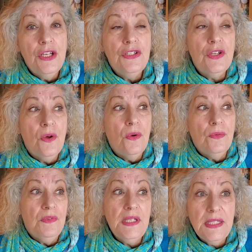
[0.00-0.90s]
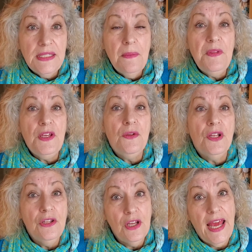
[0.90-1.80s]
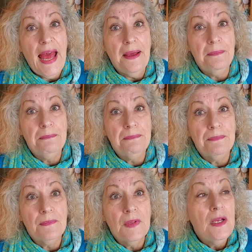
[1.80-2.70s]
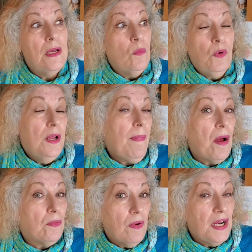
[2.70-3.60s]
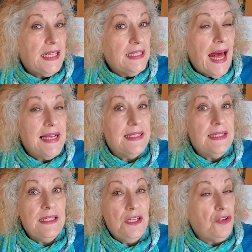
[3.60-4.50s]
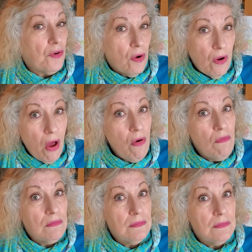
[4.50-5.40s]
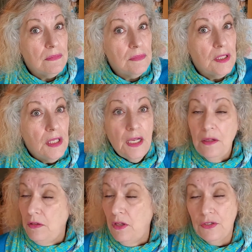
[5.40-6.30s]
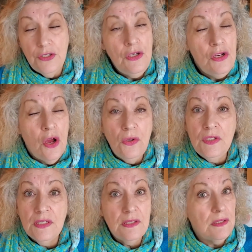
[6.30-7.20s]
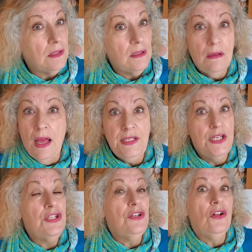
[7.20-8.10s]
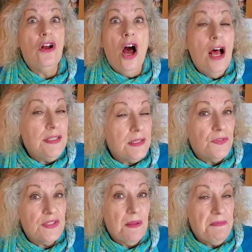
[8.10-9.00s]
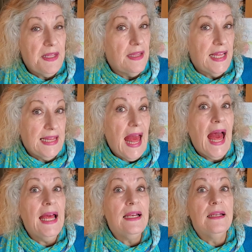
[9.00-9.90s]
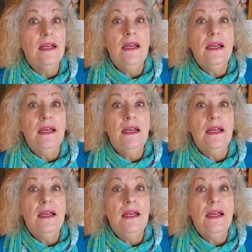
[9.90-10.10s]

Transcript: So this is something you can look at. What about running classes in your own home? There's no additional costs for something like that.